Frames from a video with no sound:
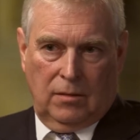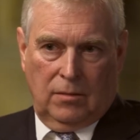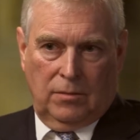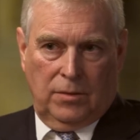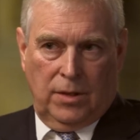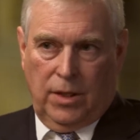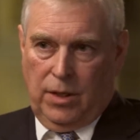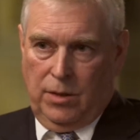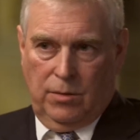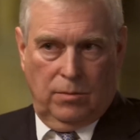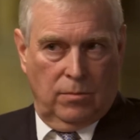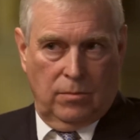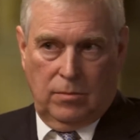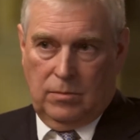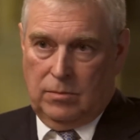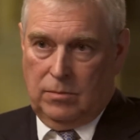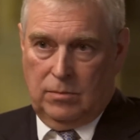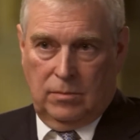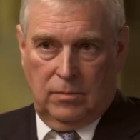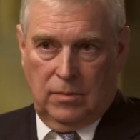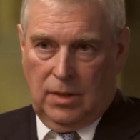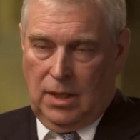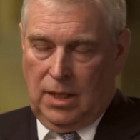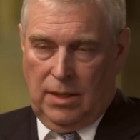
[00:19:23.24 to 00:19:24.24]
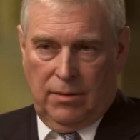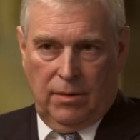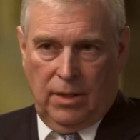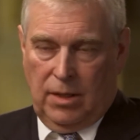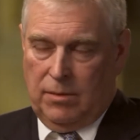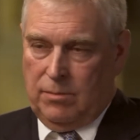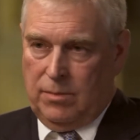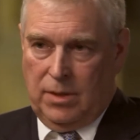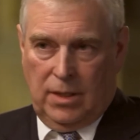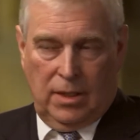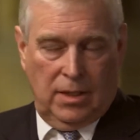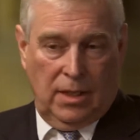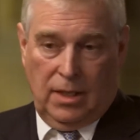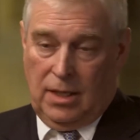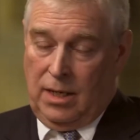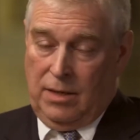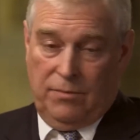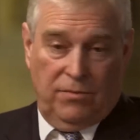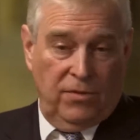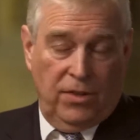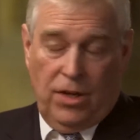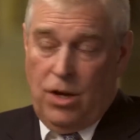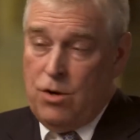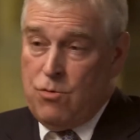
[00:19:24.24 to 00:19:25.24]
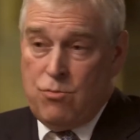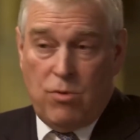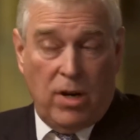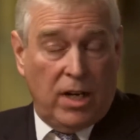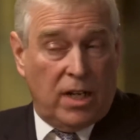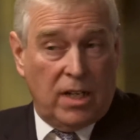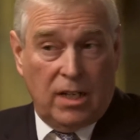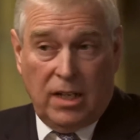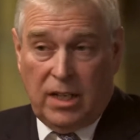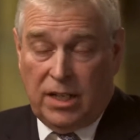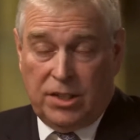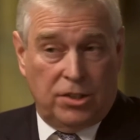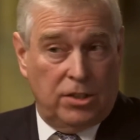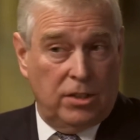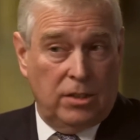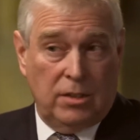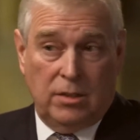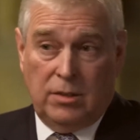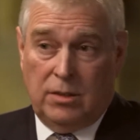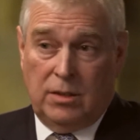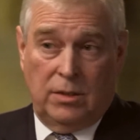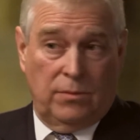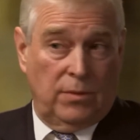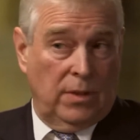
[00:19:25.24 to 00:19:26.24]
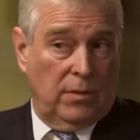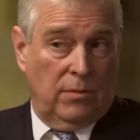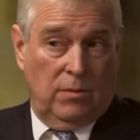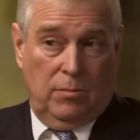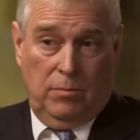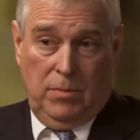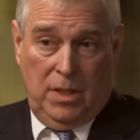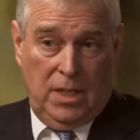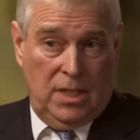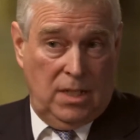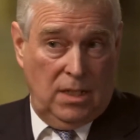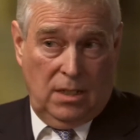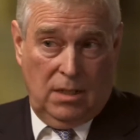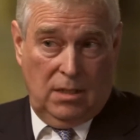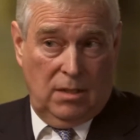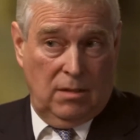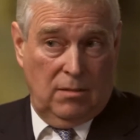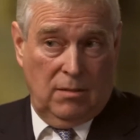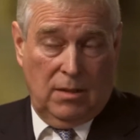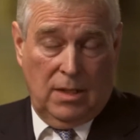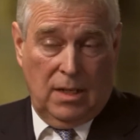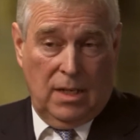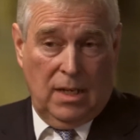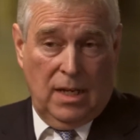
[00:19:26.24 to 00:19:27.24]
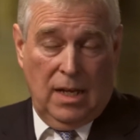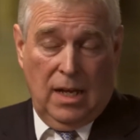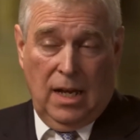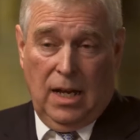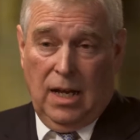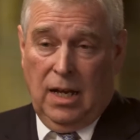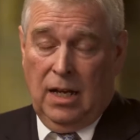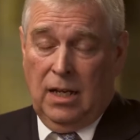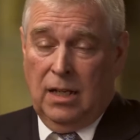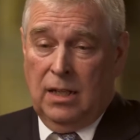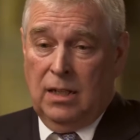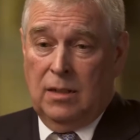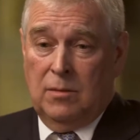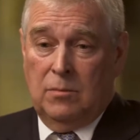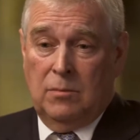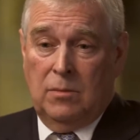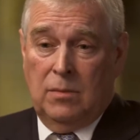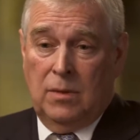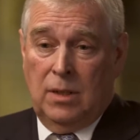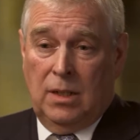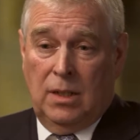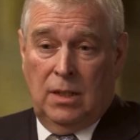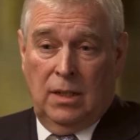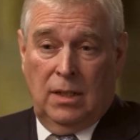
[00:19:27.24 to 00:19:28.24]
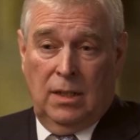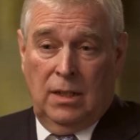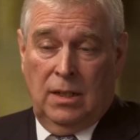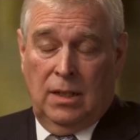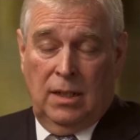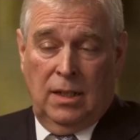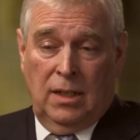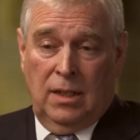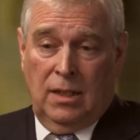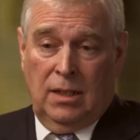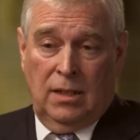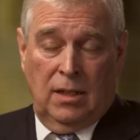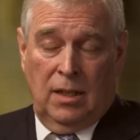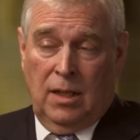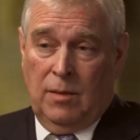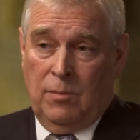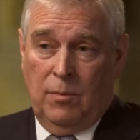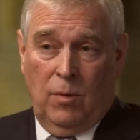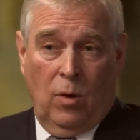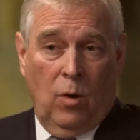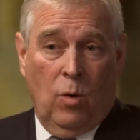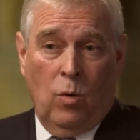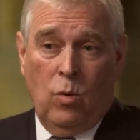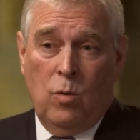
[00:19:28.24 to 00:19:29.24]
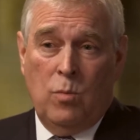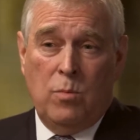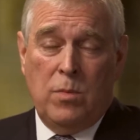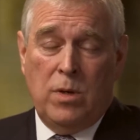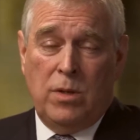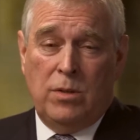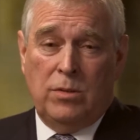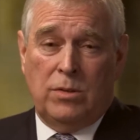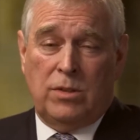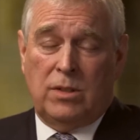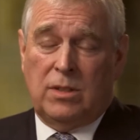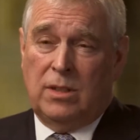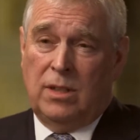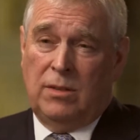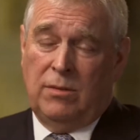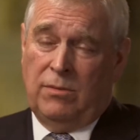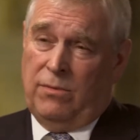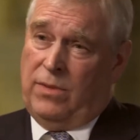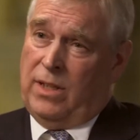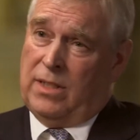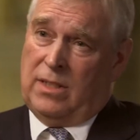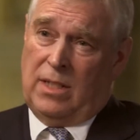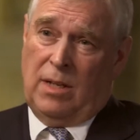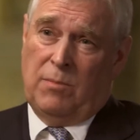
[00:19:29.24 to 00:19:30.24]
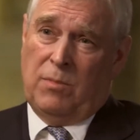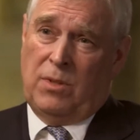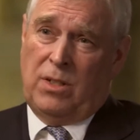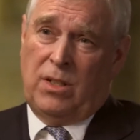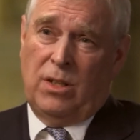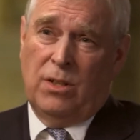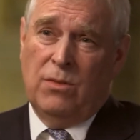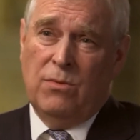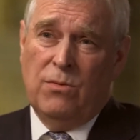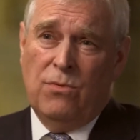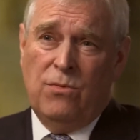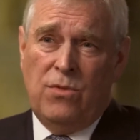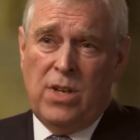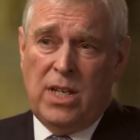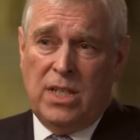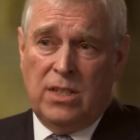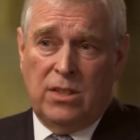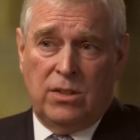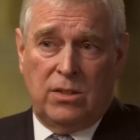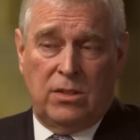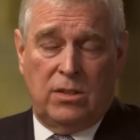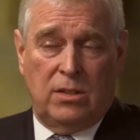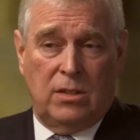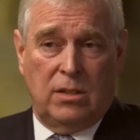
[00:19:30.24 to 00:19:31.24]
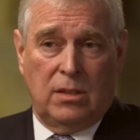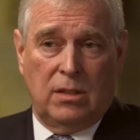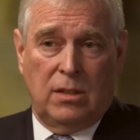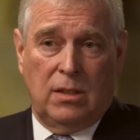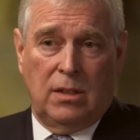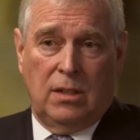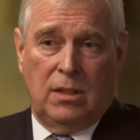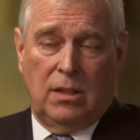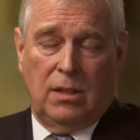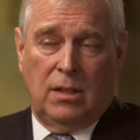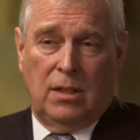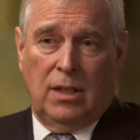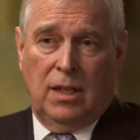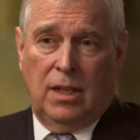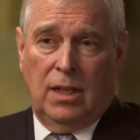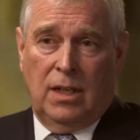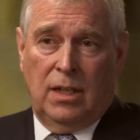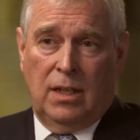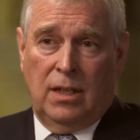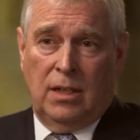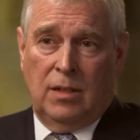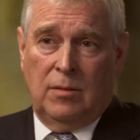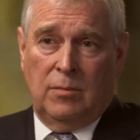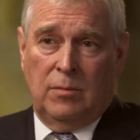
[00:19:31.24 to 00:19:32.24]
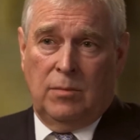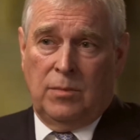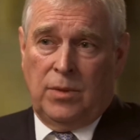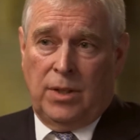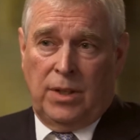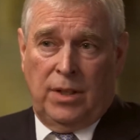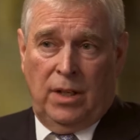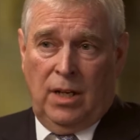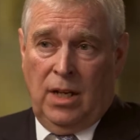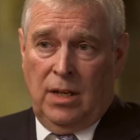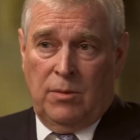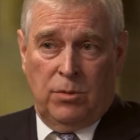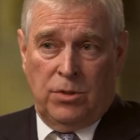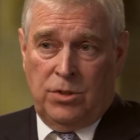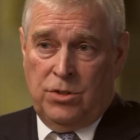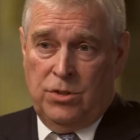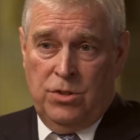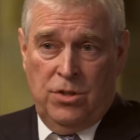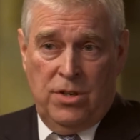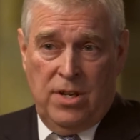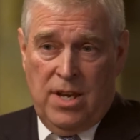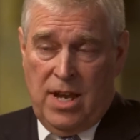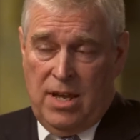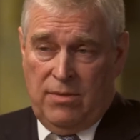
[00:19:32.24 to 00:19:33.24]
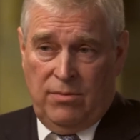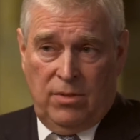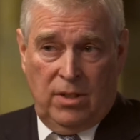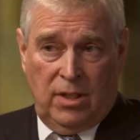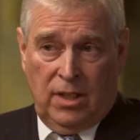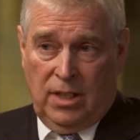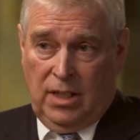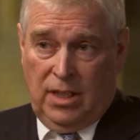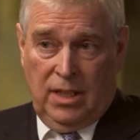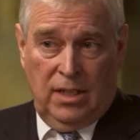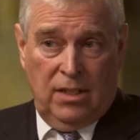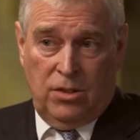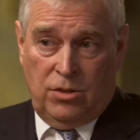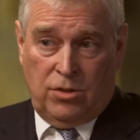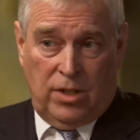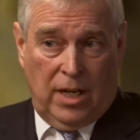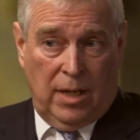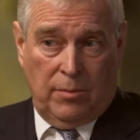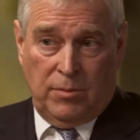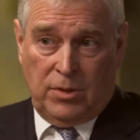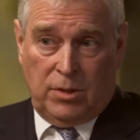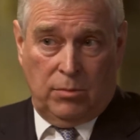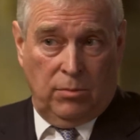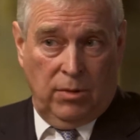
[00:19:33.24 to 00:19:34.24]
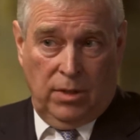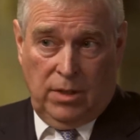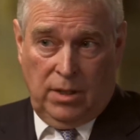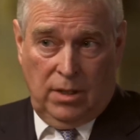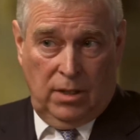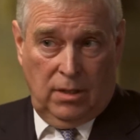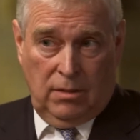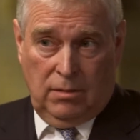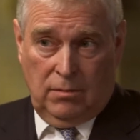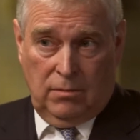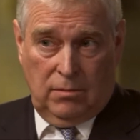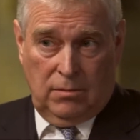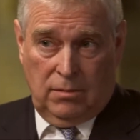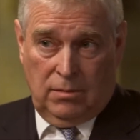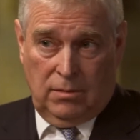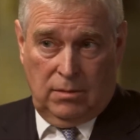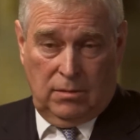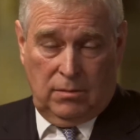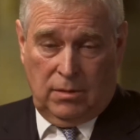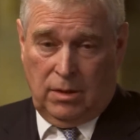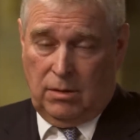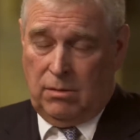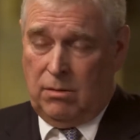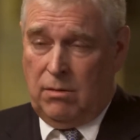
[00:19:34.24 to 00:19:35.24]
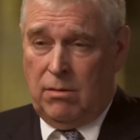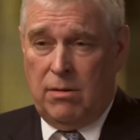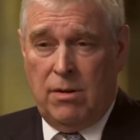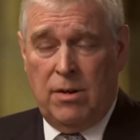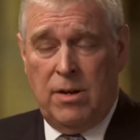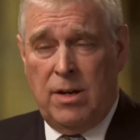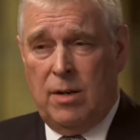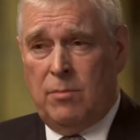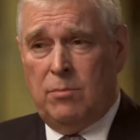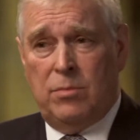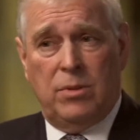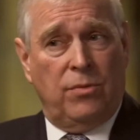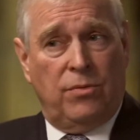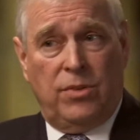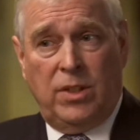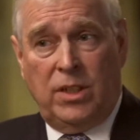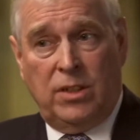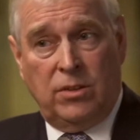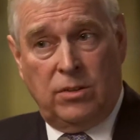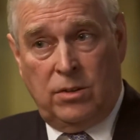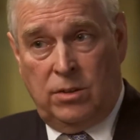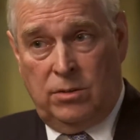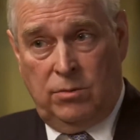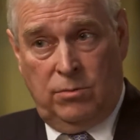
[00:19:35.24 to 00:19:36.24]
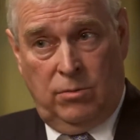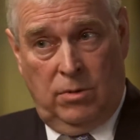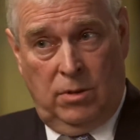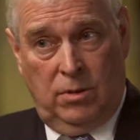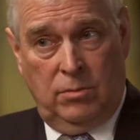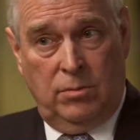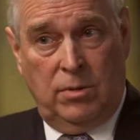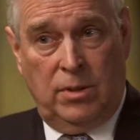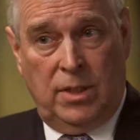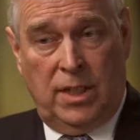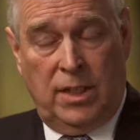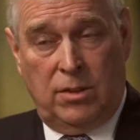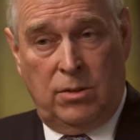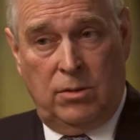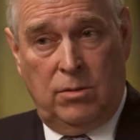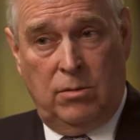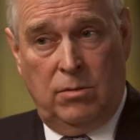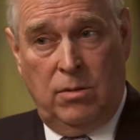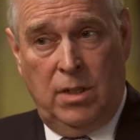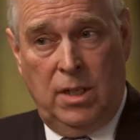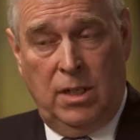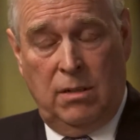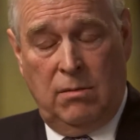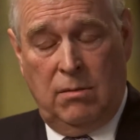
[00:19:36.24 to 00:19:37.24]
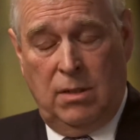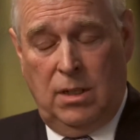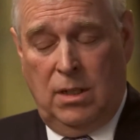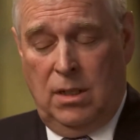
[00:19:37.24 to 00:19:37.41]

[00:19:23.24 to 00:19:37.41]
No. I have no recollection of ever meeting her. I'm almost, in fact, I'm convinced that I was never in Tramps with her. There are a number of things that are wrong with that story.